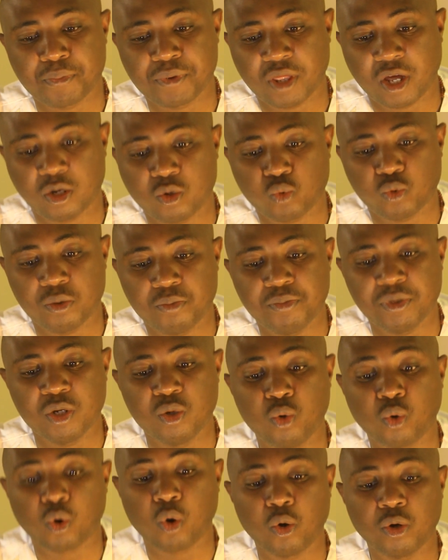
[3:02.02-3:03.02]
that will be
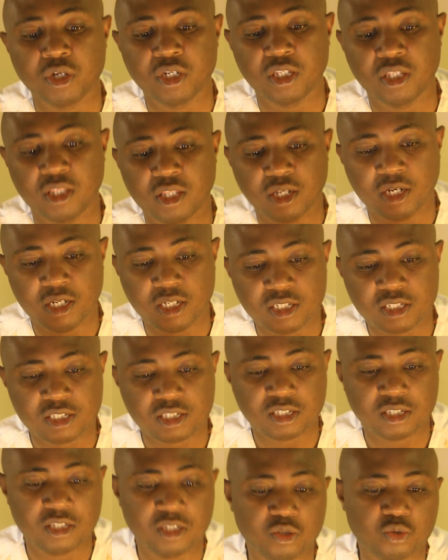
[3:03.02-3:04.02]
grown in the
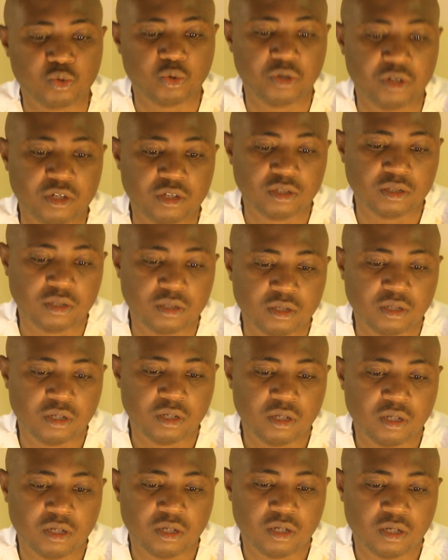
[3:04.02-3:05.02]
next season.
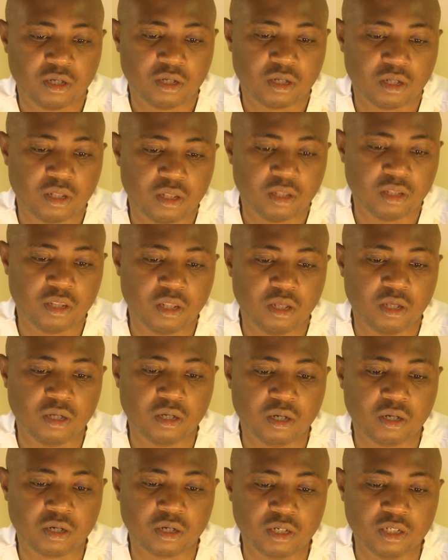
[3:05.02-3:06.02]
They
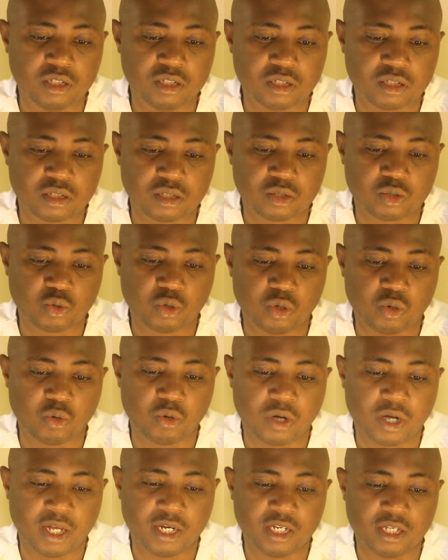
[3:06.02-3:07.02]
increase soil
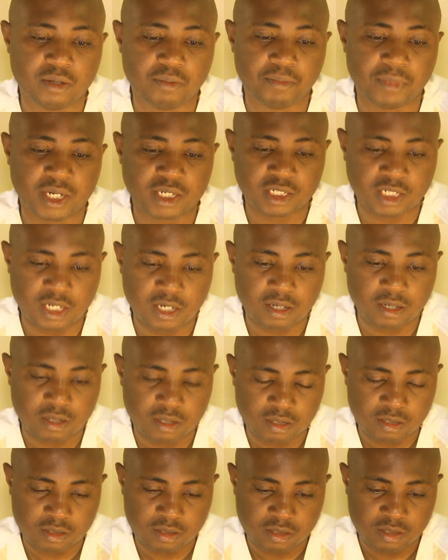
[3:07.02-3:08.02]
organic matter,
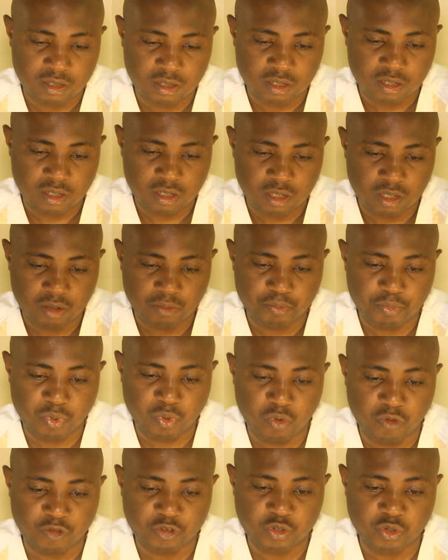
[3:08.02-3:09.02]

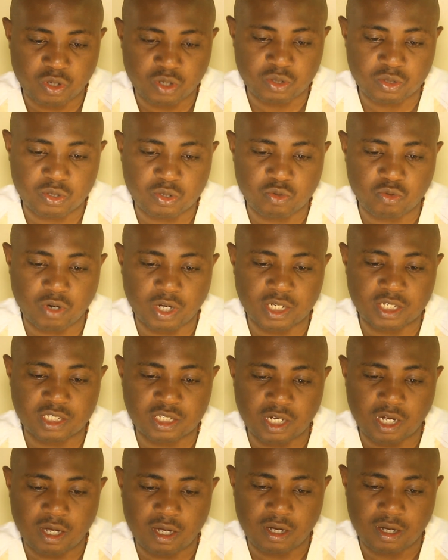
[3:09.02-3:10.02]
improve soil
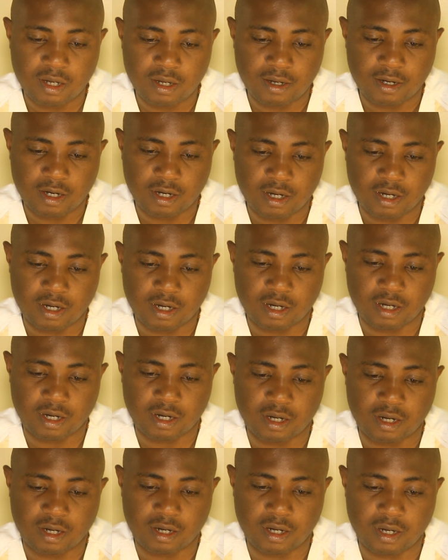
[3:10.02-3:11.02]
structure
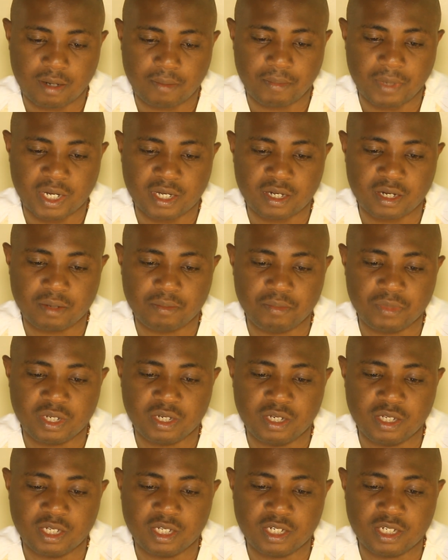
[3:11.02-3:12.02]
by
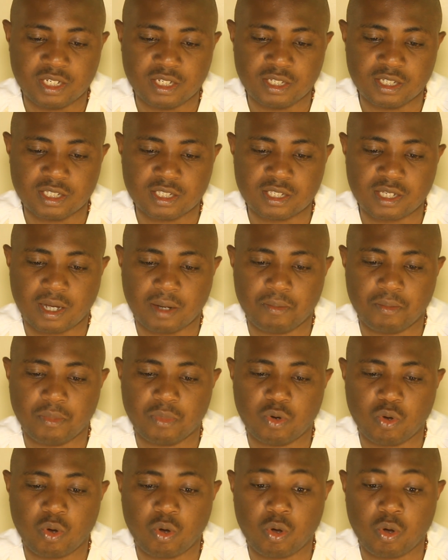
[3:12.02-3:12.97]
remediating some